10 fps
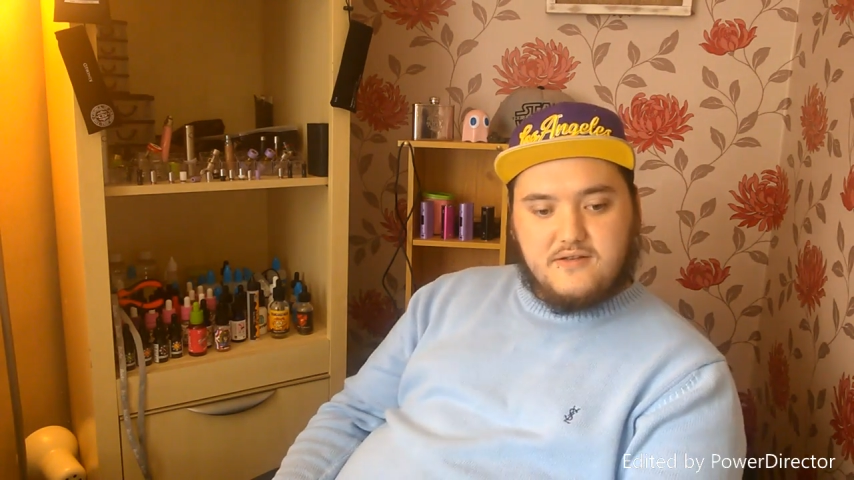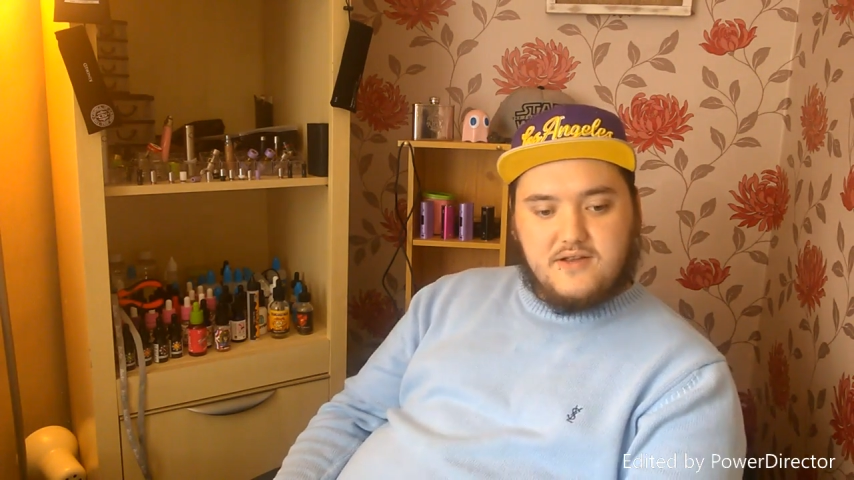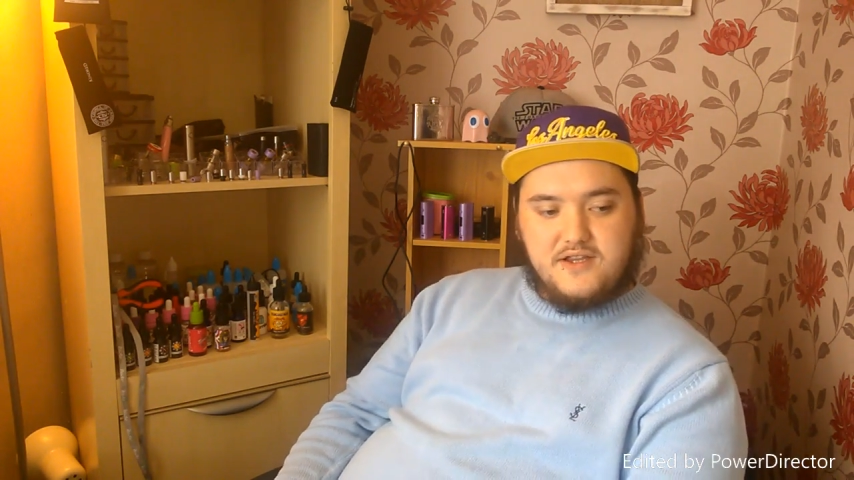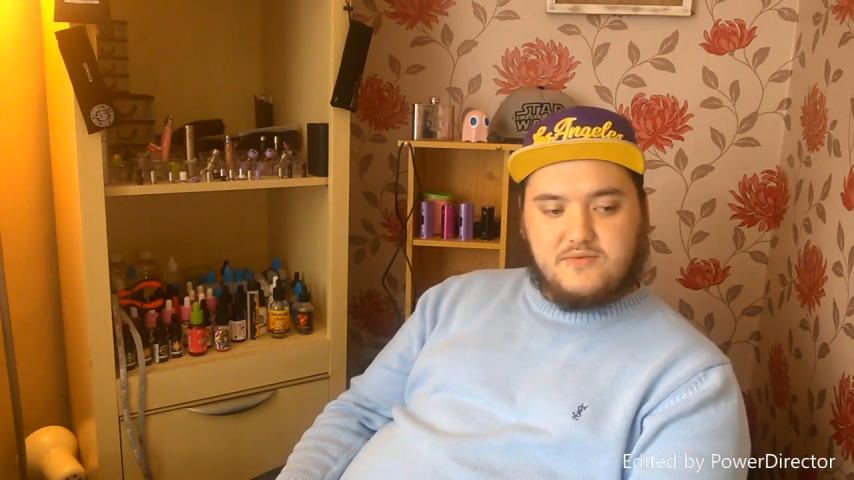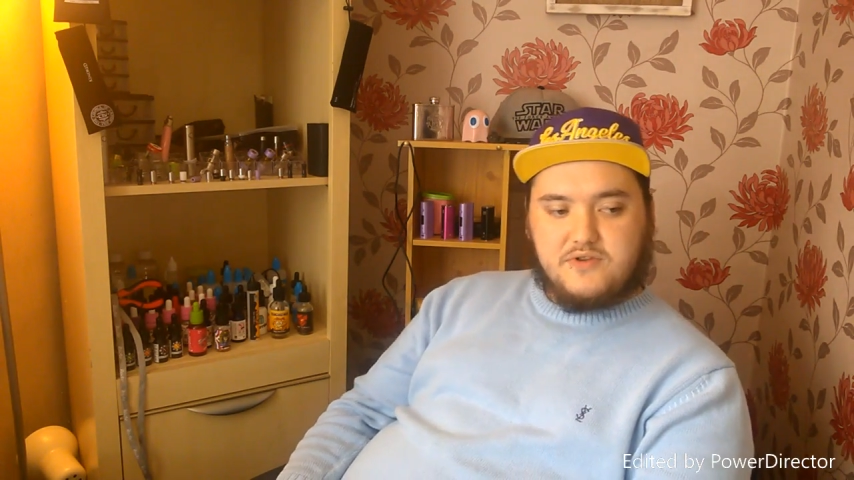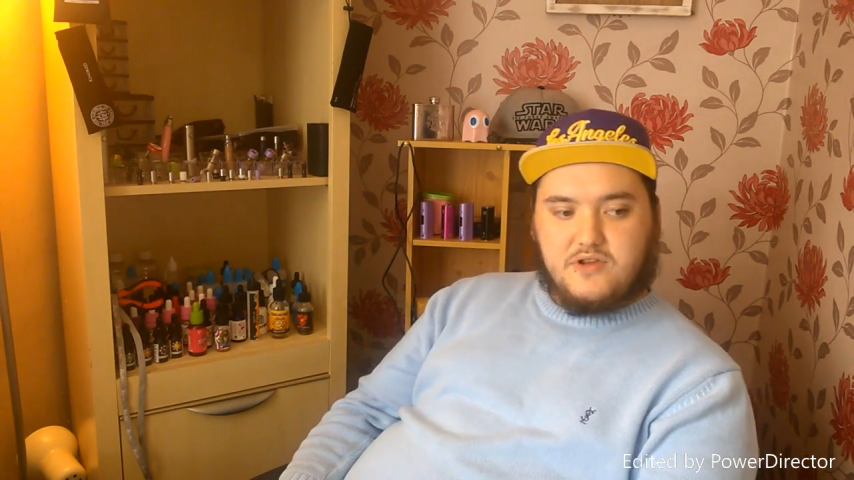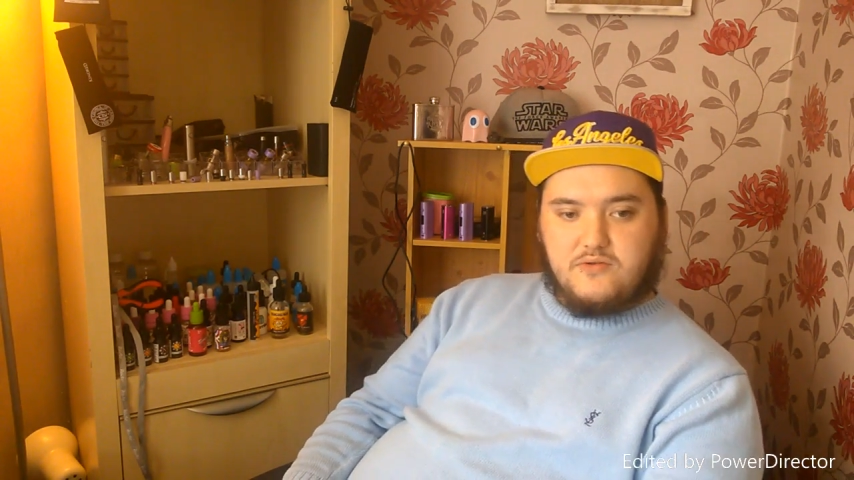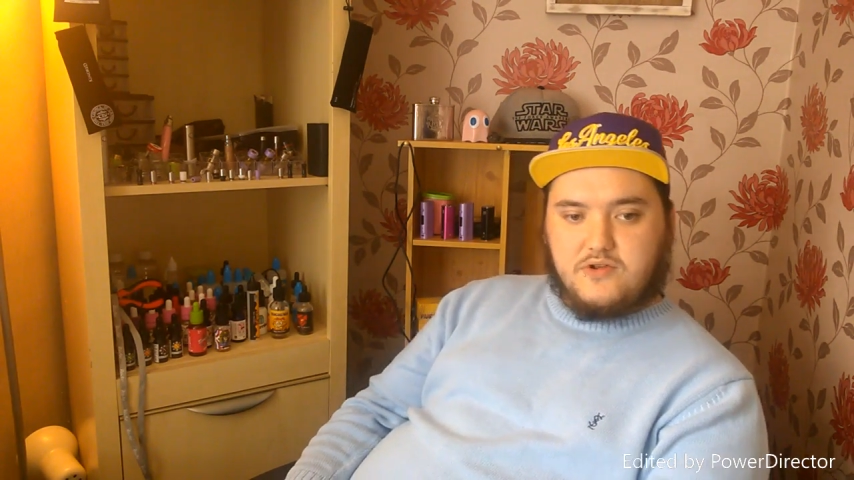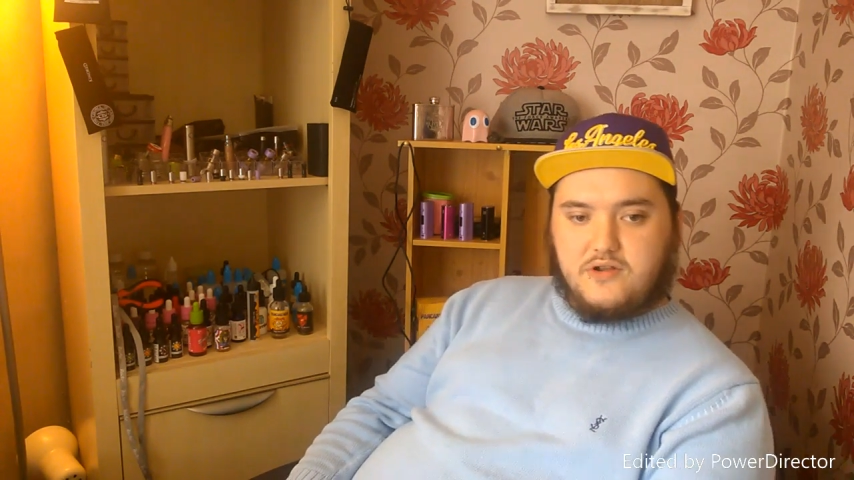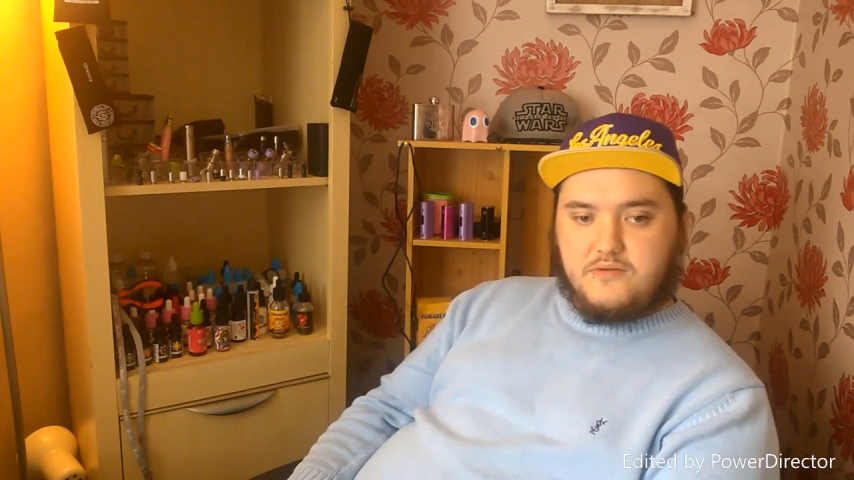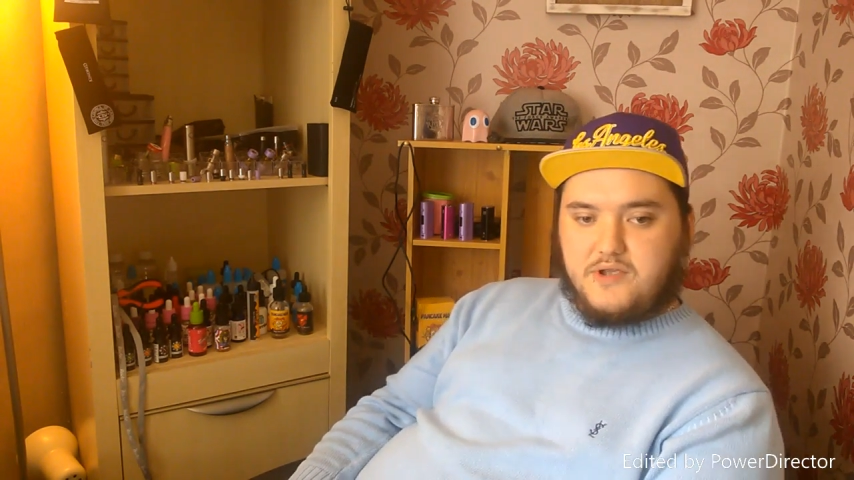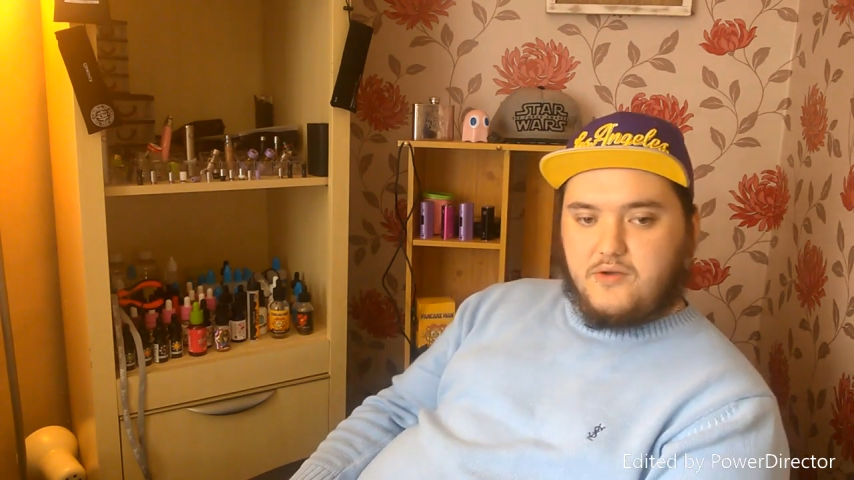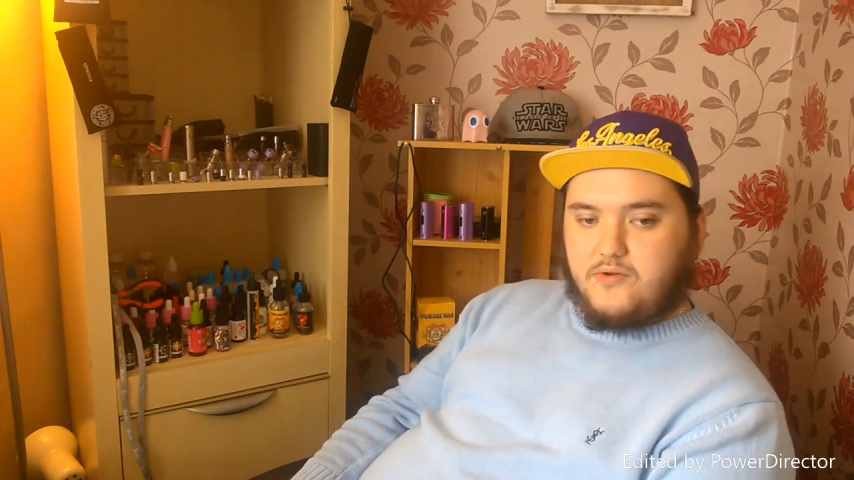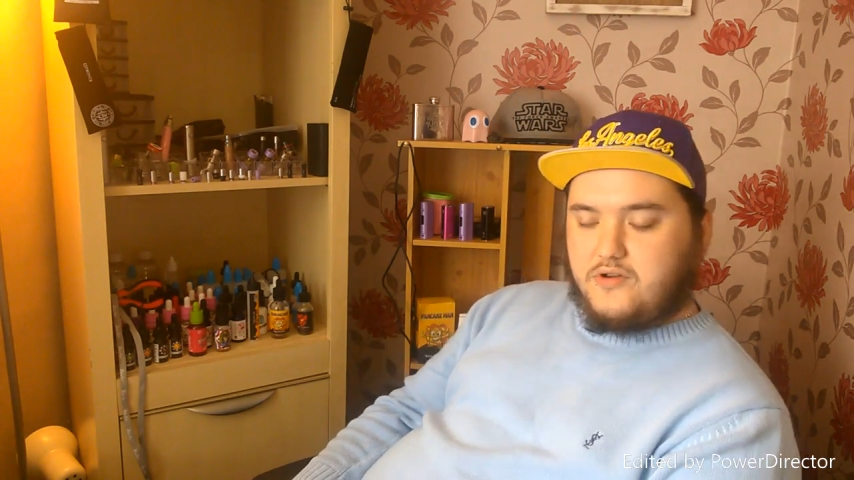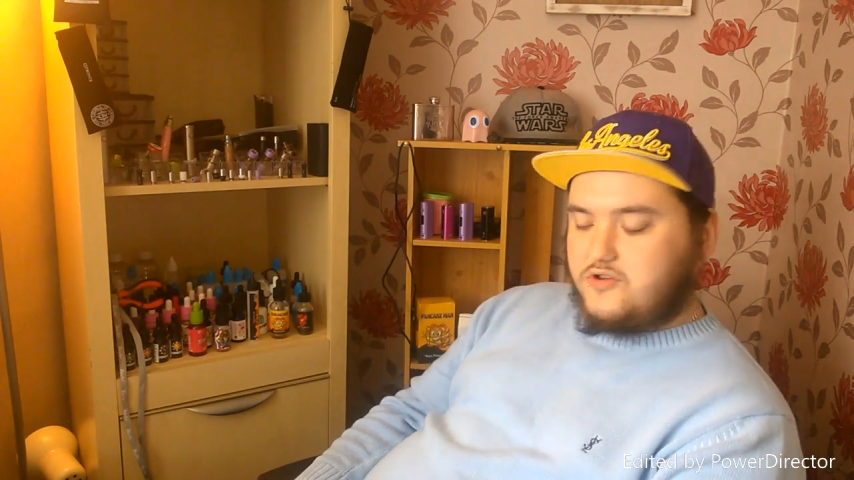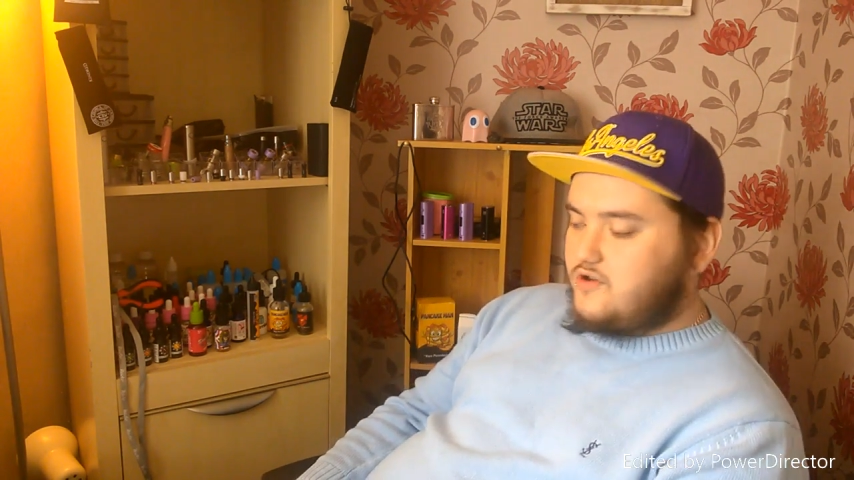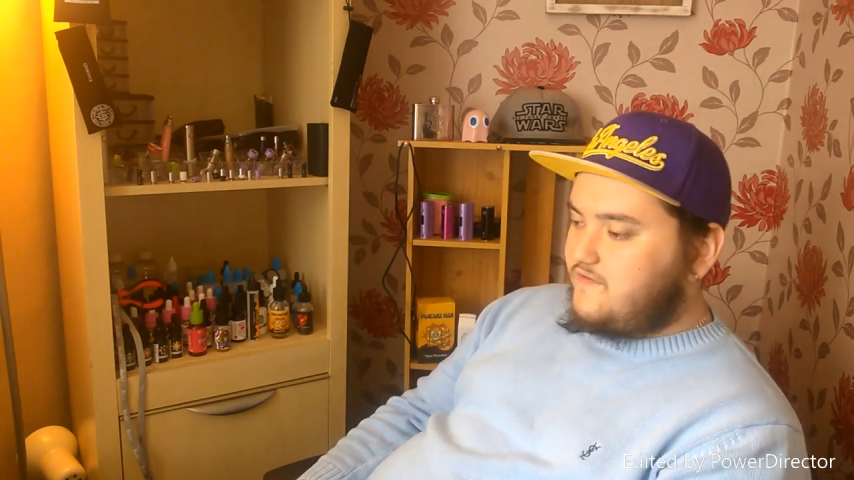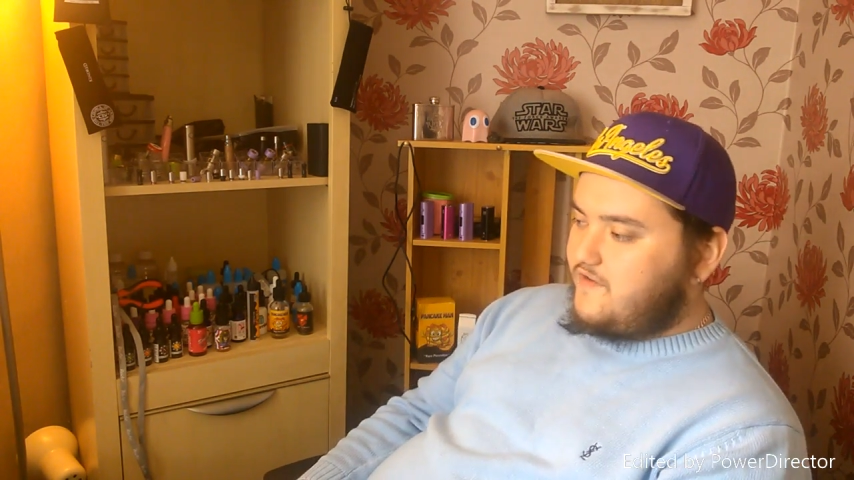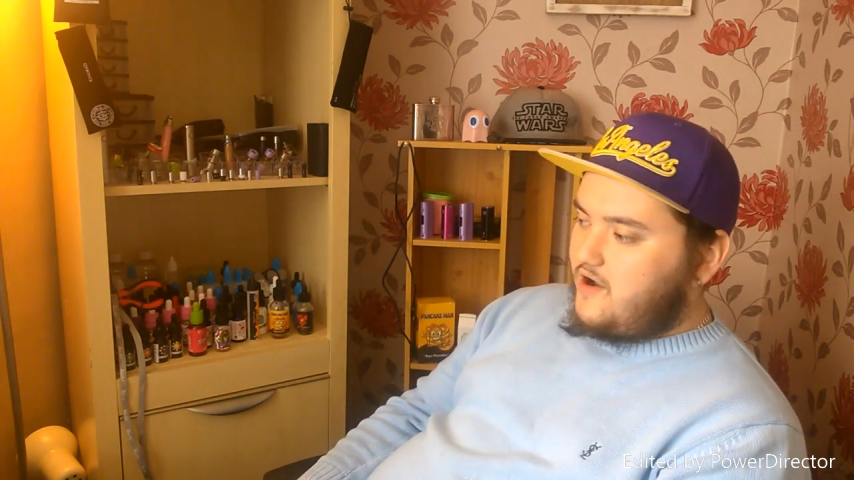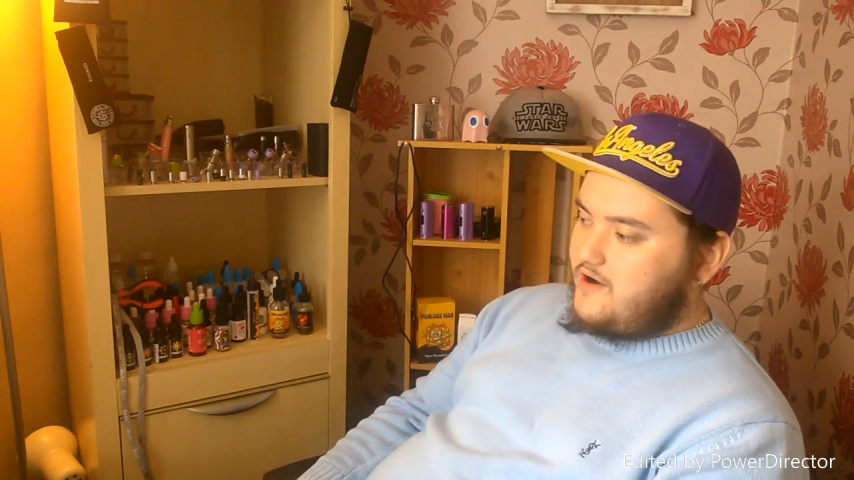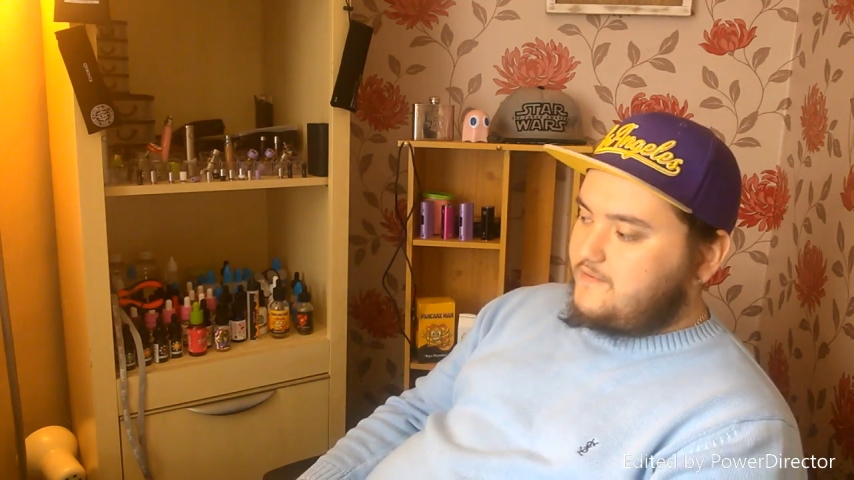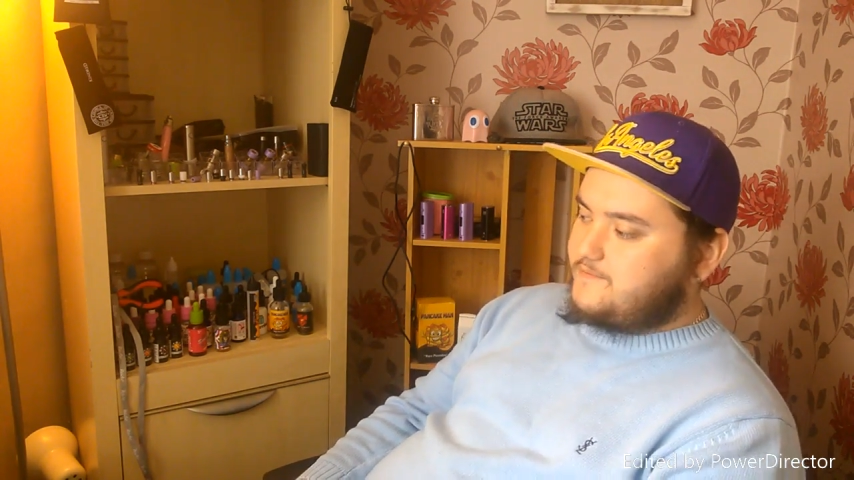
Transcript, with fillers: that's what's going to be going on so far.